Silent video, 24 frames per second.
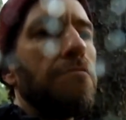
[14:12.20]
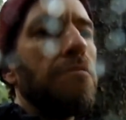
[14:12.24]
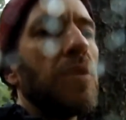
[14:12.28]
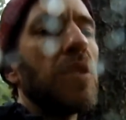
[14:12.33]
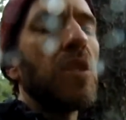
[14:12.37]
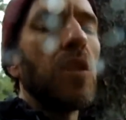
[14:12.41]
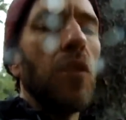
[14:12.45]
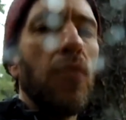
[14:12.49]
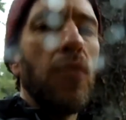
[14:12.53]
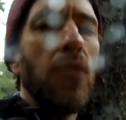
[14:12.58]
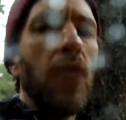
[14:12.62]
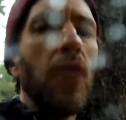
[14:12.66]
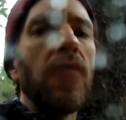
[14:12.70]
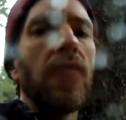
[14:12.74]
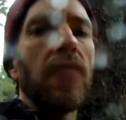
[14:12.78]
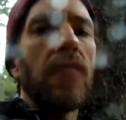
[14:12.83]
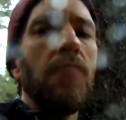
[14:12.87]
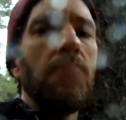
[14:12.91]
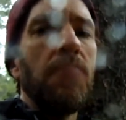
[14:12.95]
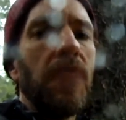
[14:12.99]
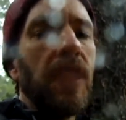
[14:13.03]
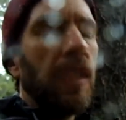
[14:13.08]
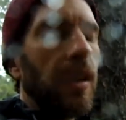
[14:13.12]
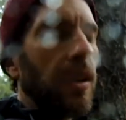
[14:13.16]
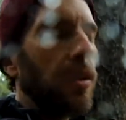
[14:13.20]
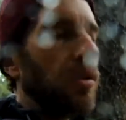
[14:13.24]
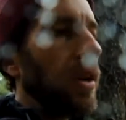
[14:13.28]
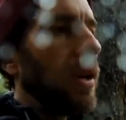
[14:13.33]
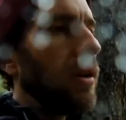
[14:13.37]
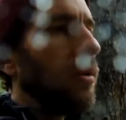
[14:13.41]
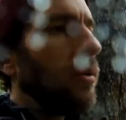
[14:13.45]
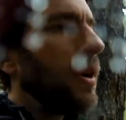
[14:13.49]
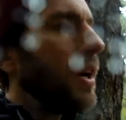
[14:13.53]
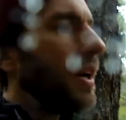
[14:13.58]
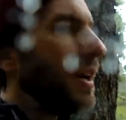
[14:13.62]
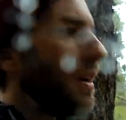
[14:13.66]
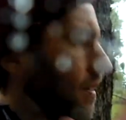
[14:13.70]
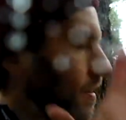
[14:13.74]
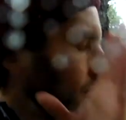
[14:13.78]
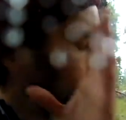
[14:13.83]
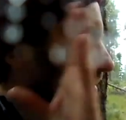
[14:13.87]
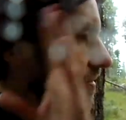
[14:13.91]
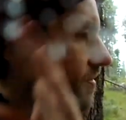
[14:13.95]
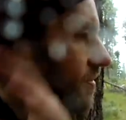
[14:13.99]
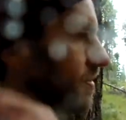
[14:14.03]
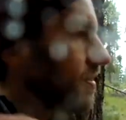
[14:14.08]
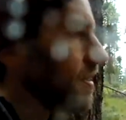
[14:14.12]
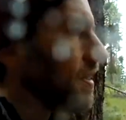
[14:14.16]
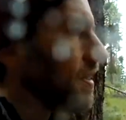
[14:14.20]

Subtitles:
So yoga can be a great way of